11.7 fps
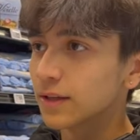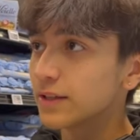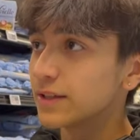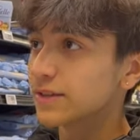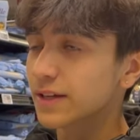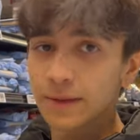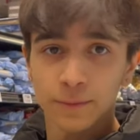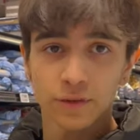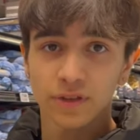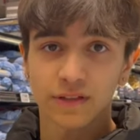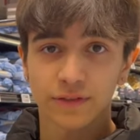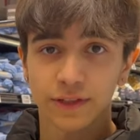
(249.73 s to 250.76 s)
it's almost
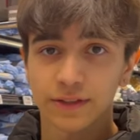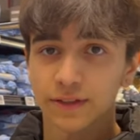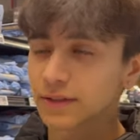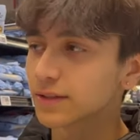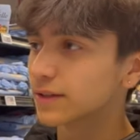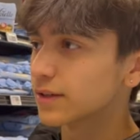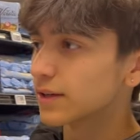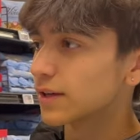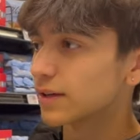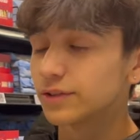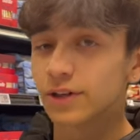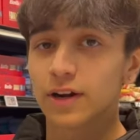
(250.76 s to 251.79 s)
infinity.
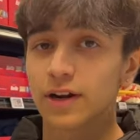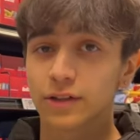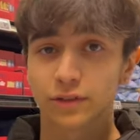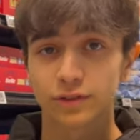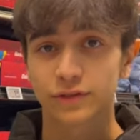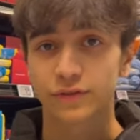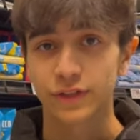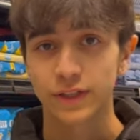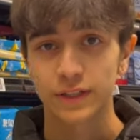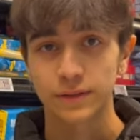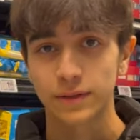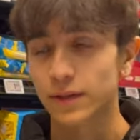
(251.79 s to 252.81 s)
There are
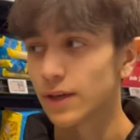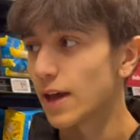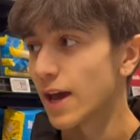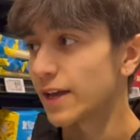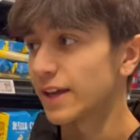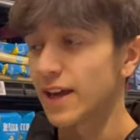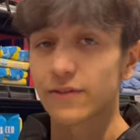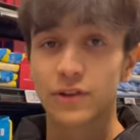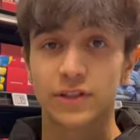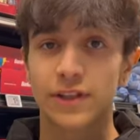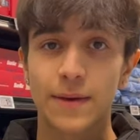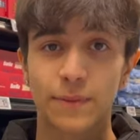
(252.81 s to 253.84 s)
gluten-free and every
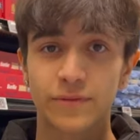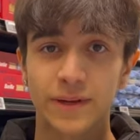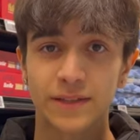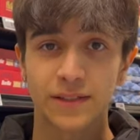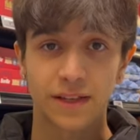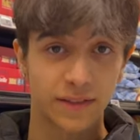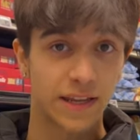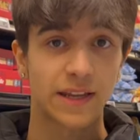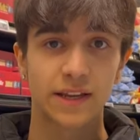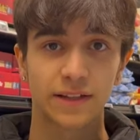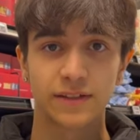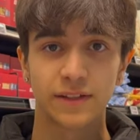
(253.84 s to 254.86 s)
type of pasta that
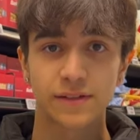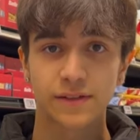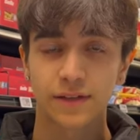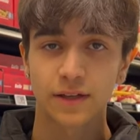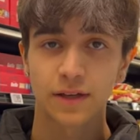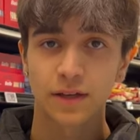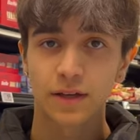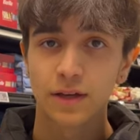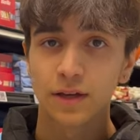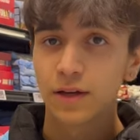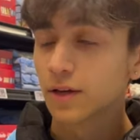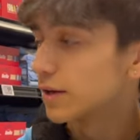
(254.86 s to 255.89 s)
exists.
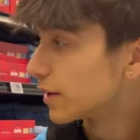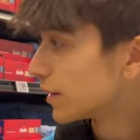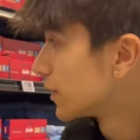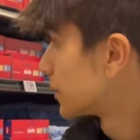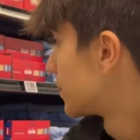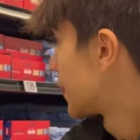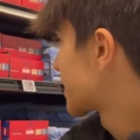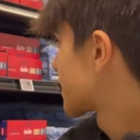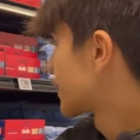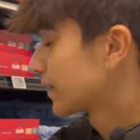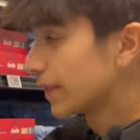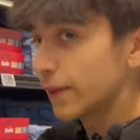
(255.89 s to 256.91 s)
But
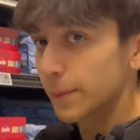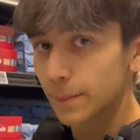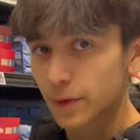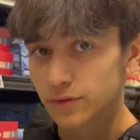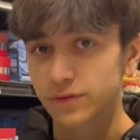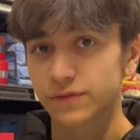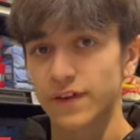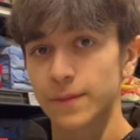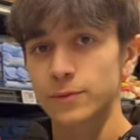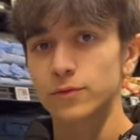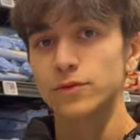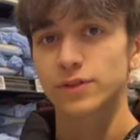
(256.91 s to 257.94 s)
the most
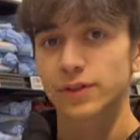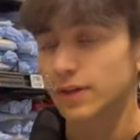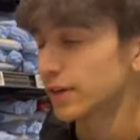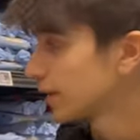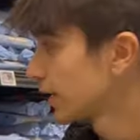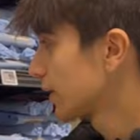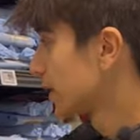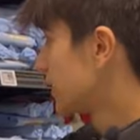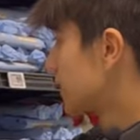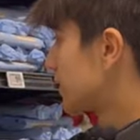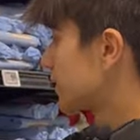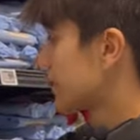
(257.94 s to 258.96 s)
famous
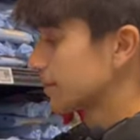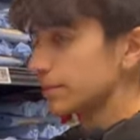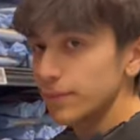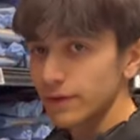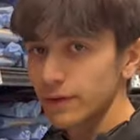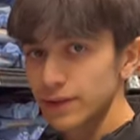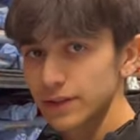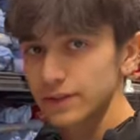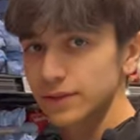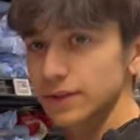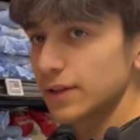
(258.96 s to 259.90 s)
is Barilla